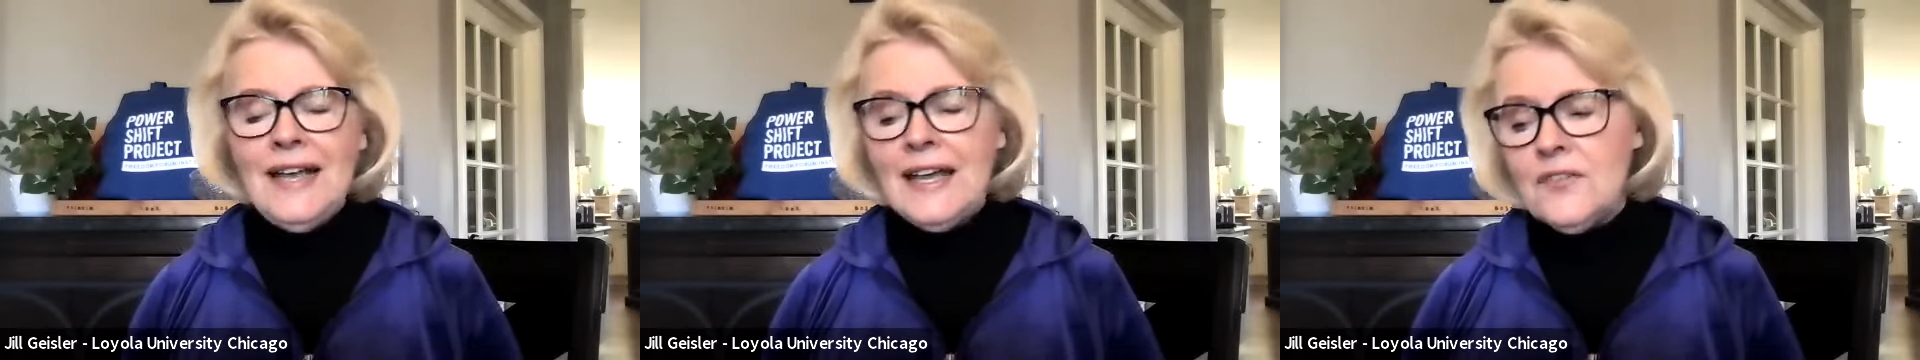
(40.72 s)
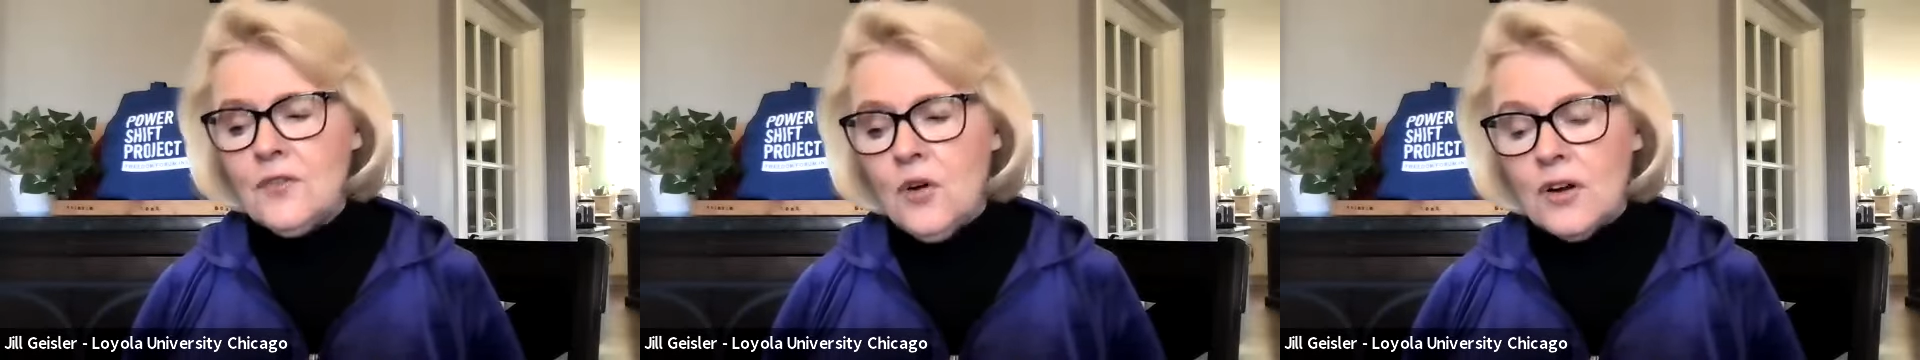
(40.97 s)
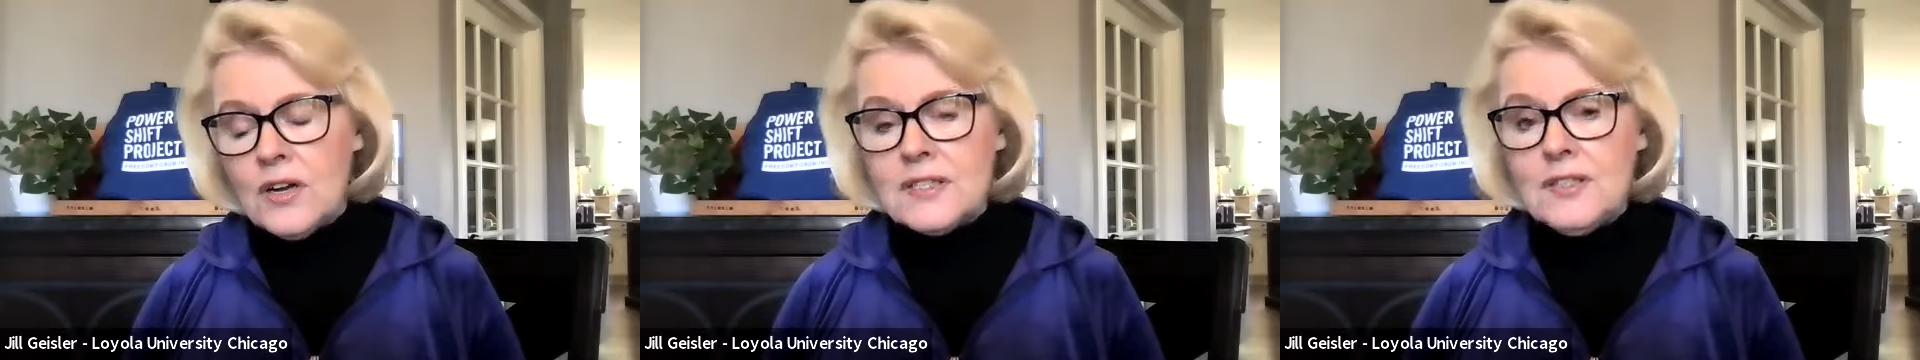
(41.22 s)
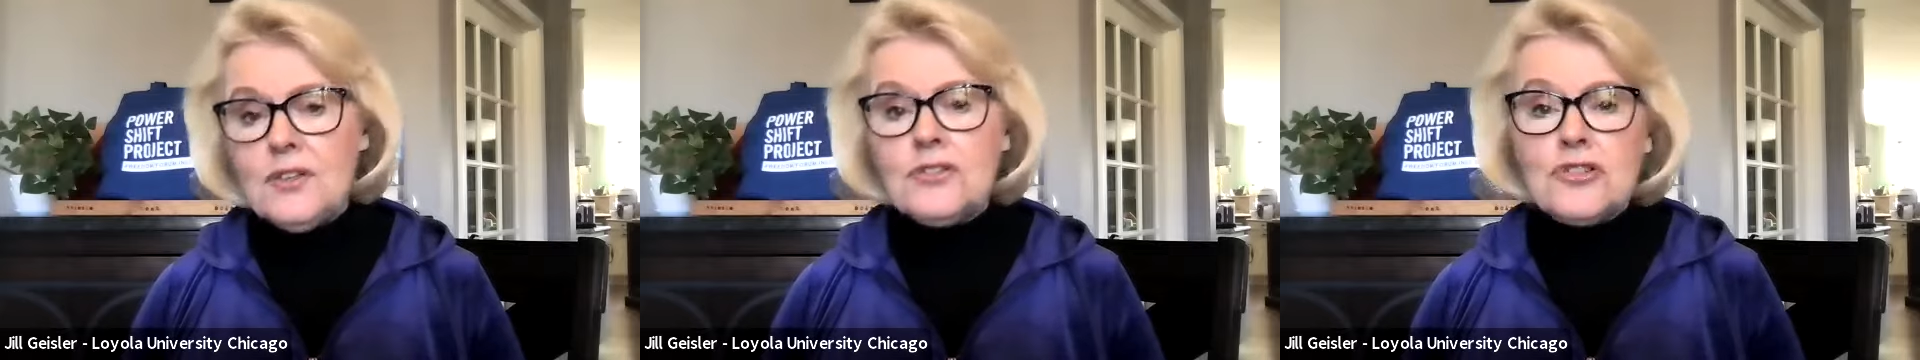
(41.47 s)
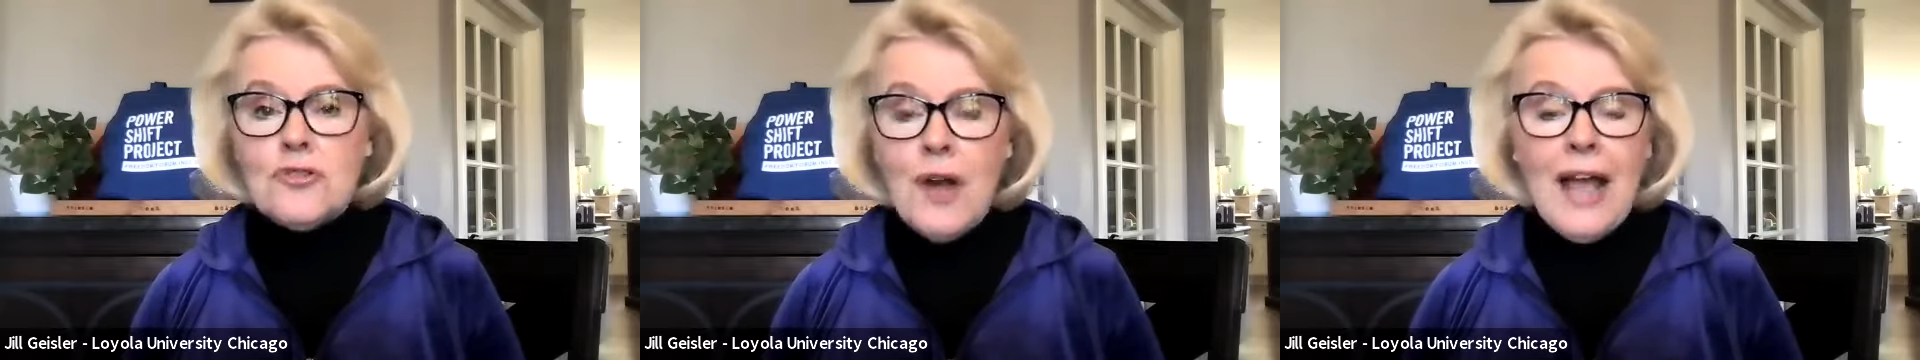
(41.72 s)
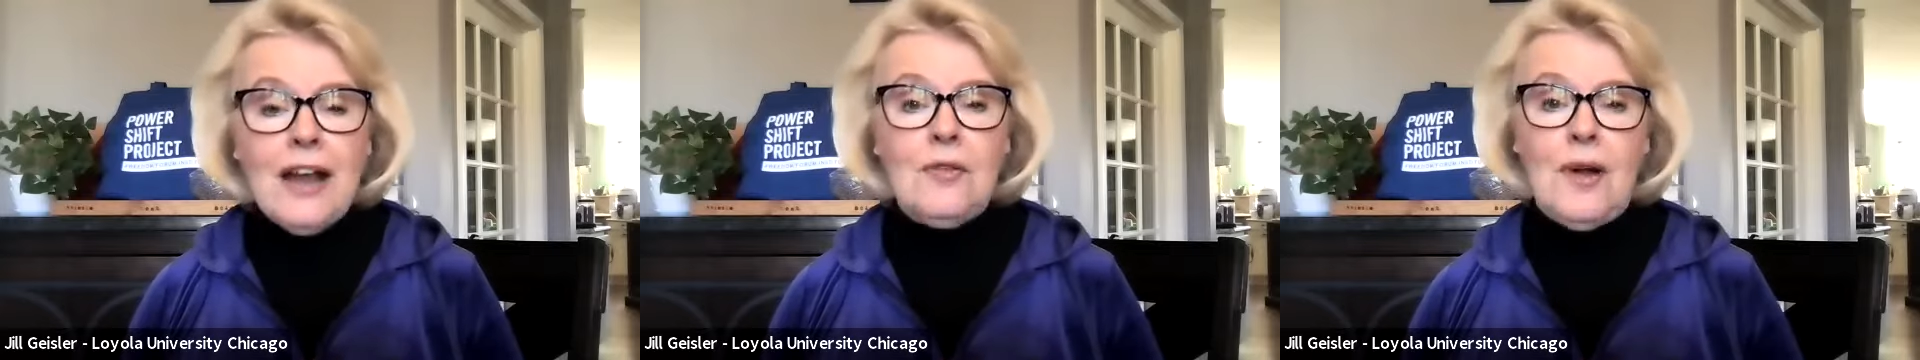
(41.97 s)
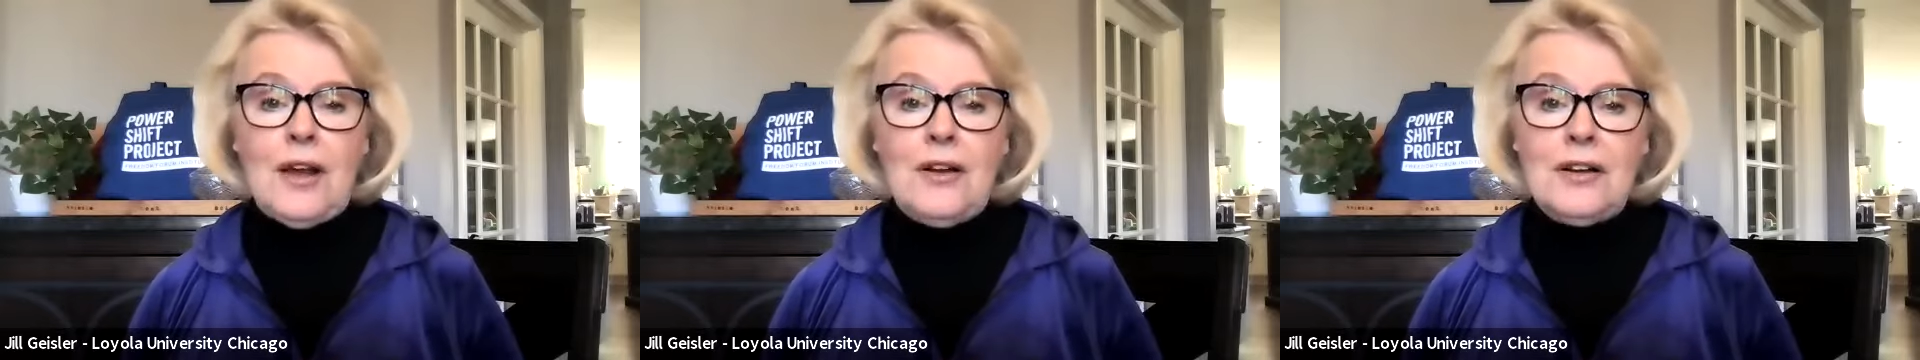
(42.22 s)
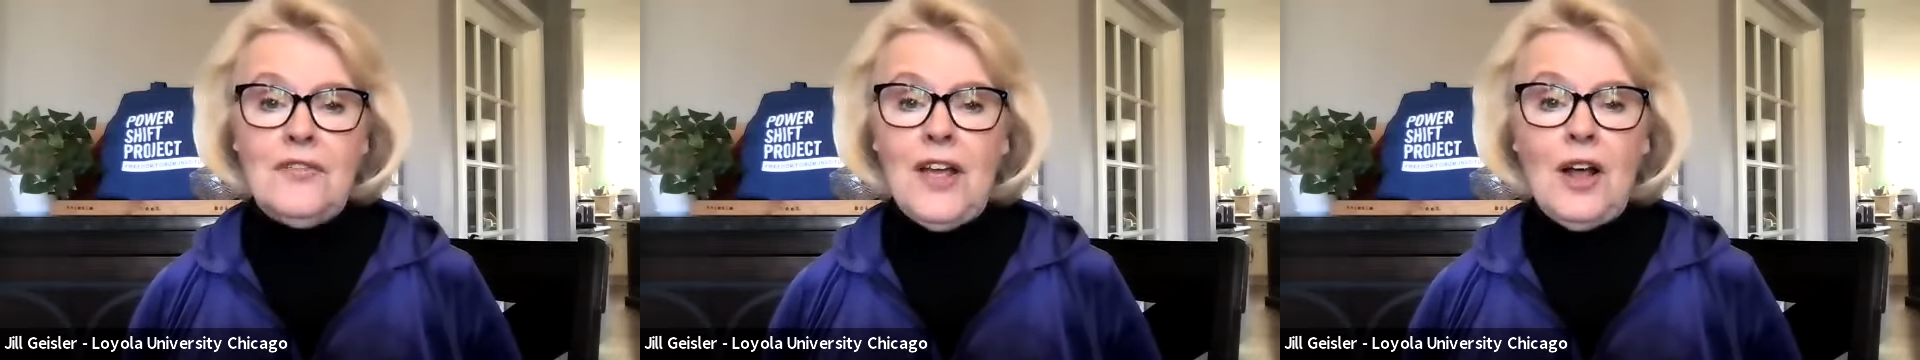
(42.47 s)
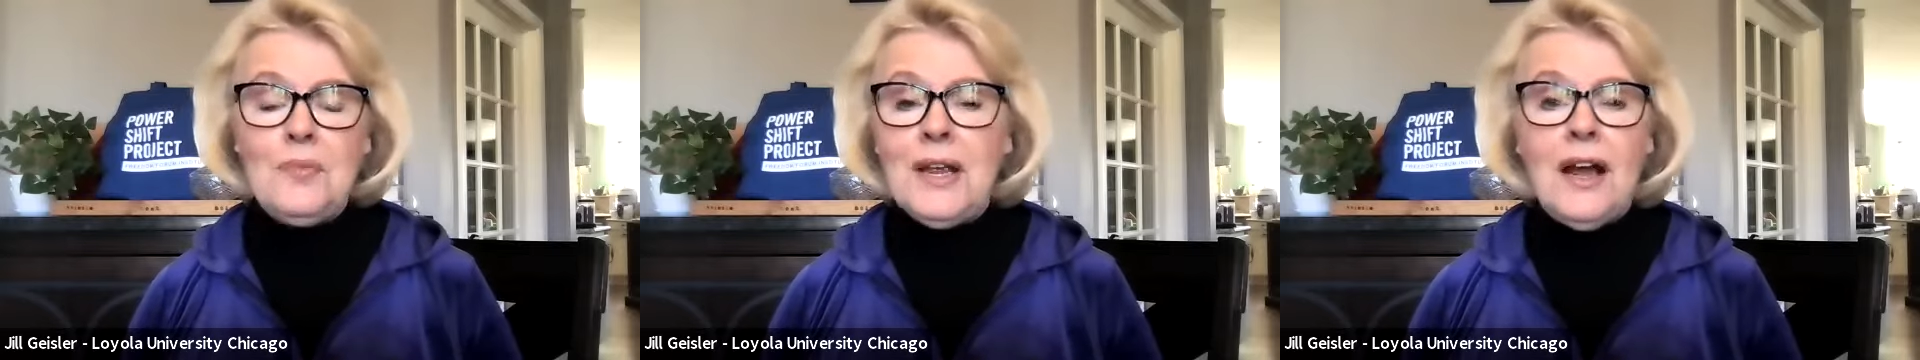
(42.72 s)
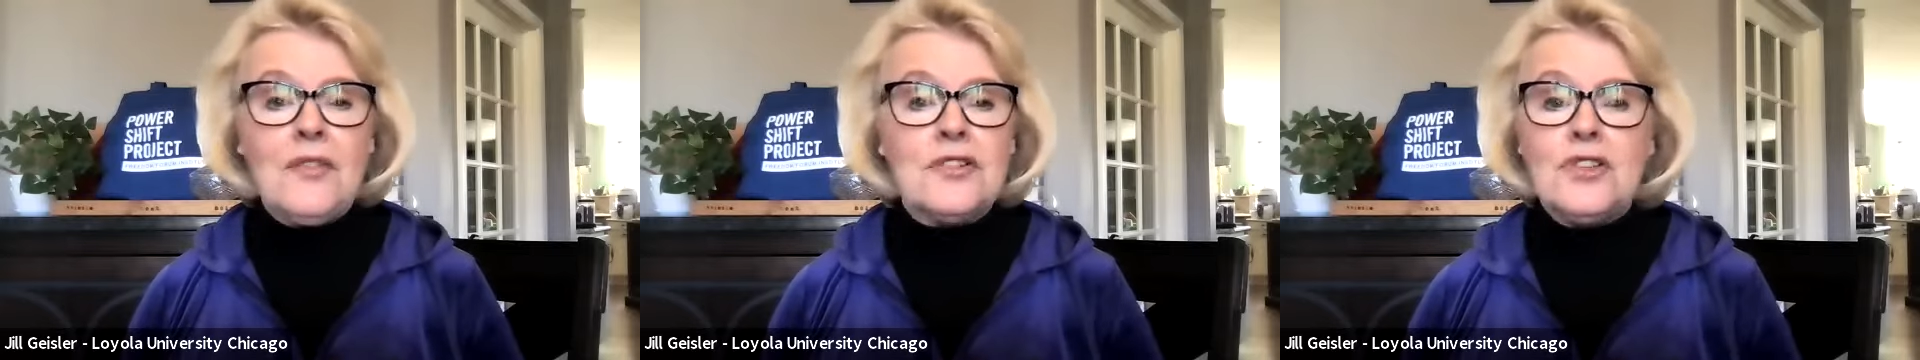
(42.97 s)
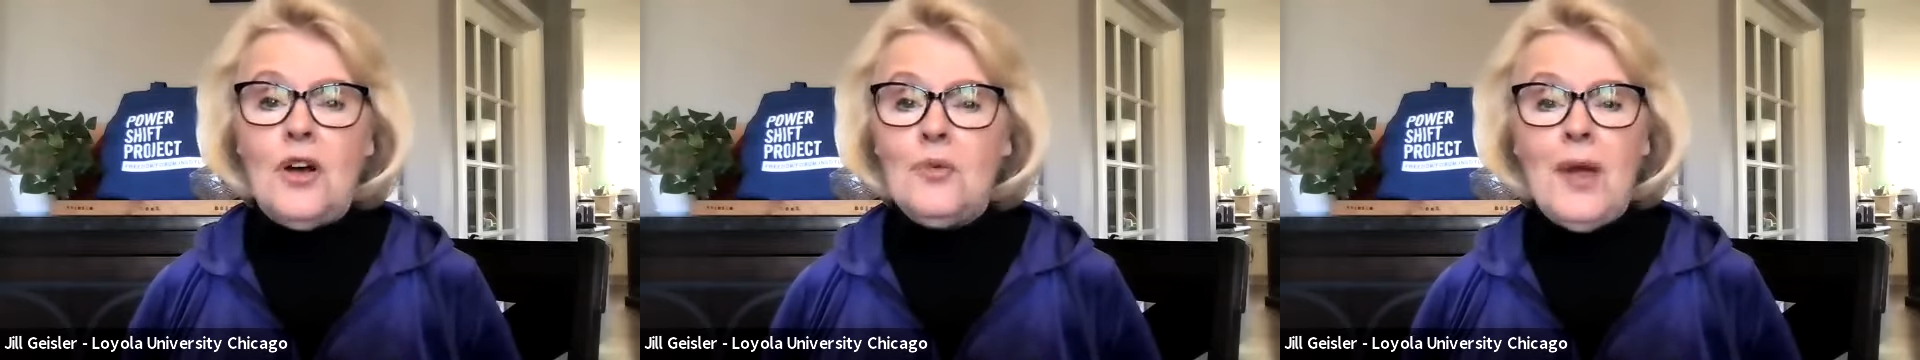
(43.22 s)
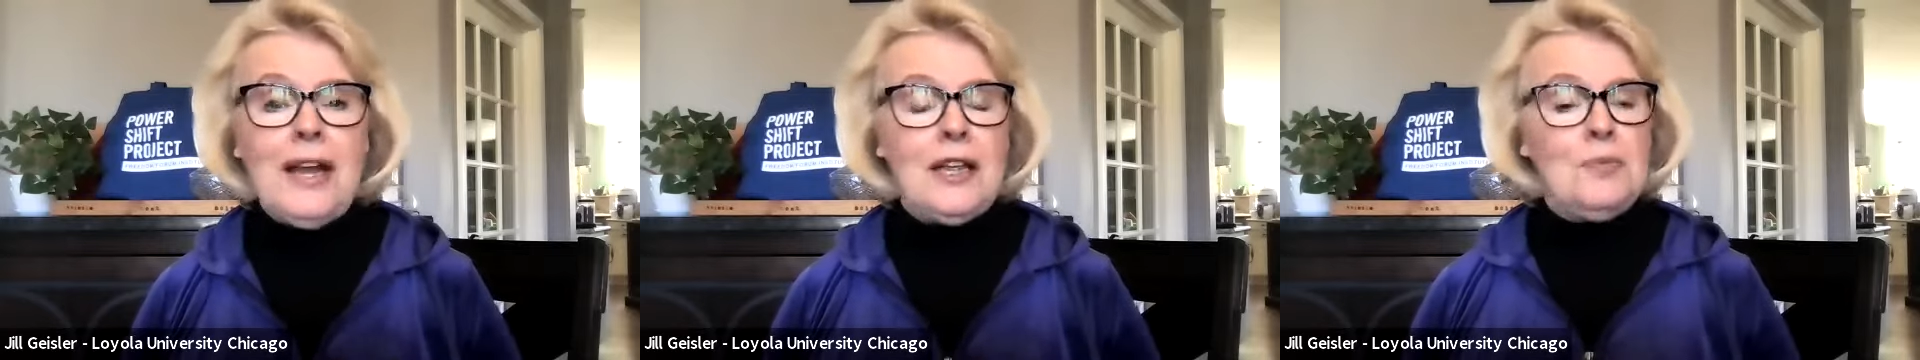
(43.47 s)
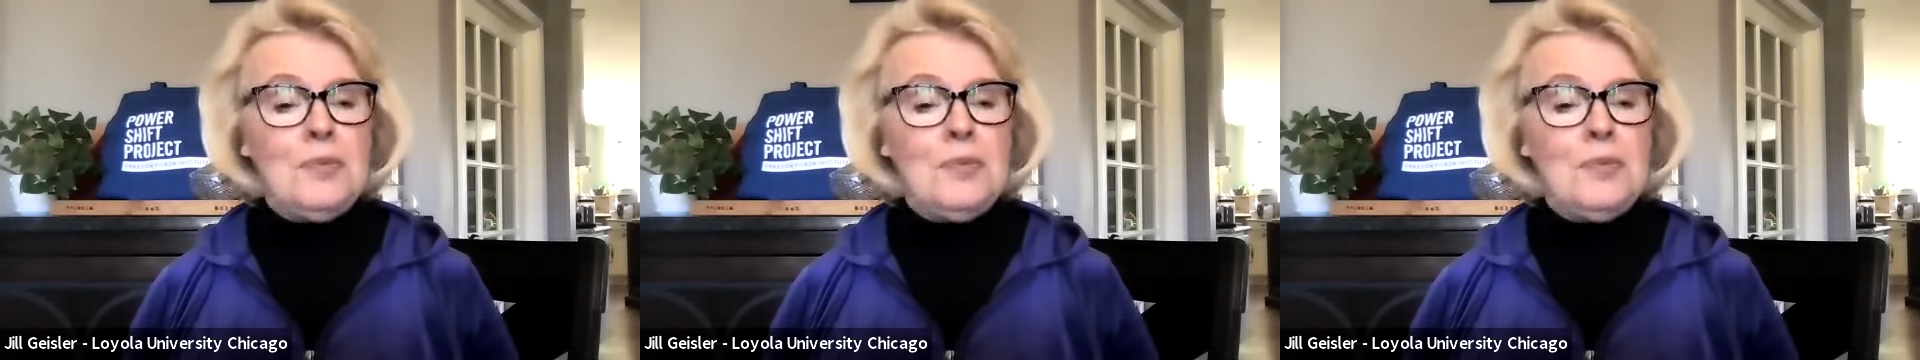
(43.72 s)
And of course, your track record of helping others already,